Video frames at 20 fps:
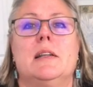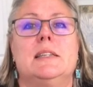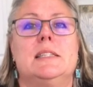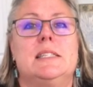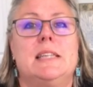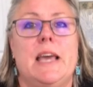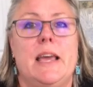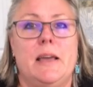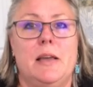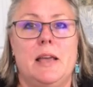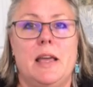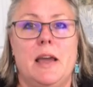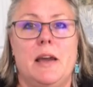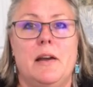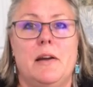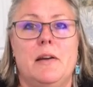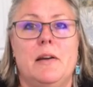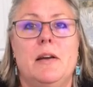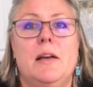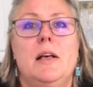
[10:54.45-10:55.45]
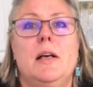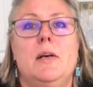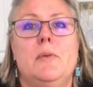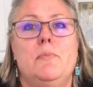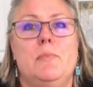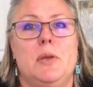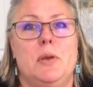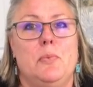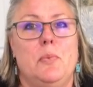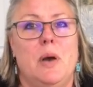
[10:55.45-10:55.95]
Take care,
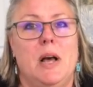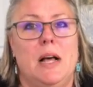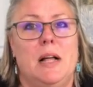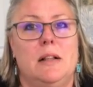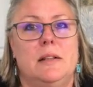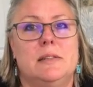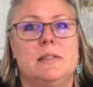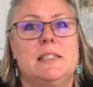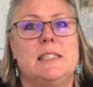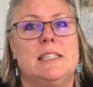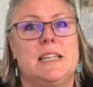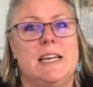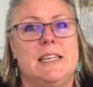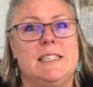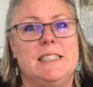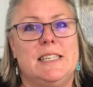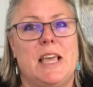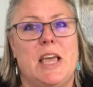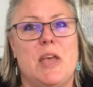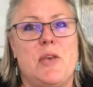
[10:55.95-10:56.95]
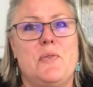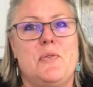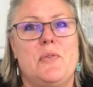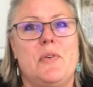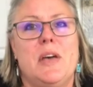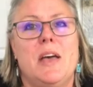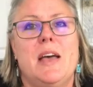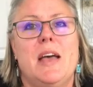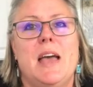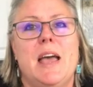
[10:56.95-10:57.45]
be well, stay safe,
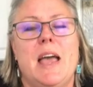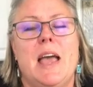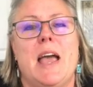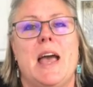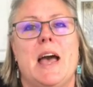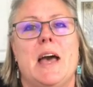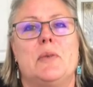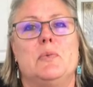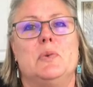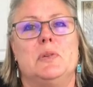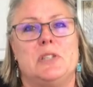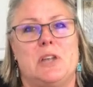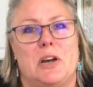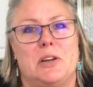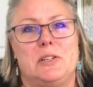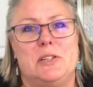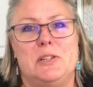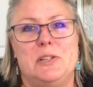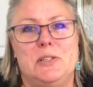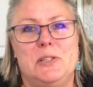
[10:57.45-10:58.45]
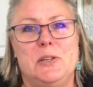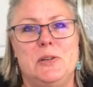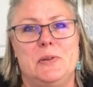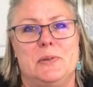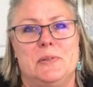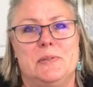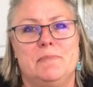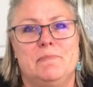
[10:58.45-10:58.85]
and we'll talk to you soon.